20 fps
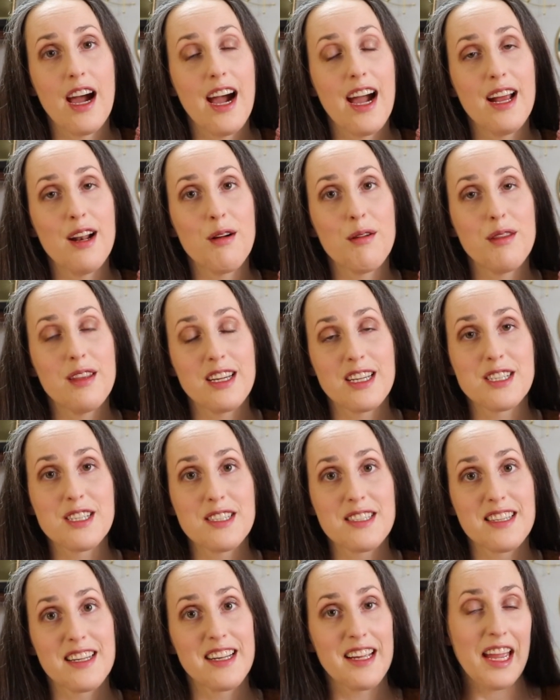I don't think
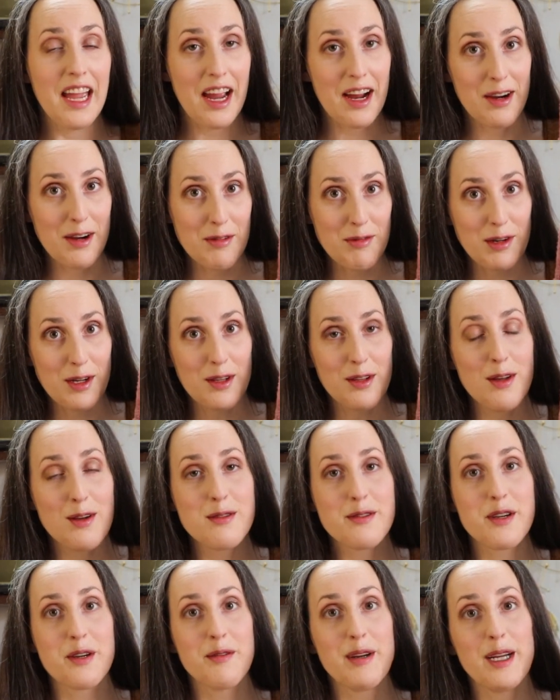she's gonna care if her
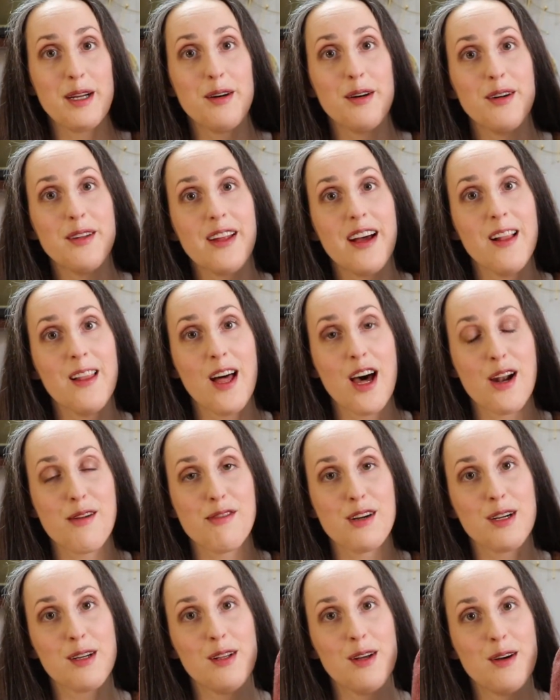clothes are wrinkled. A lot of
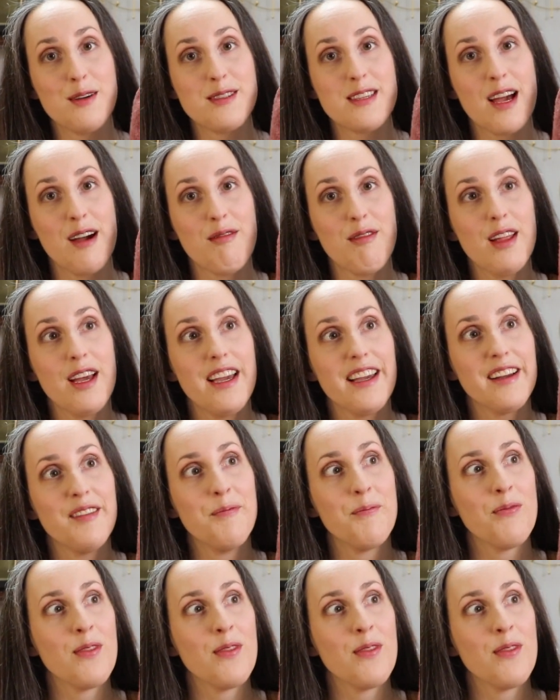her clothes have like,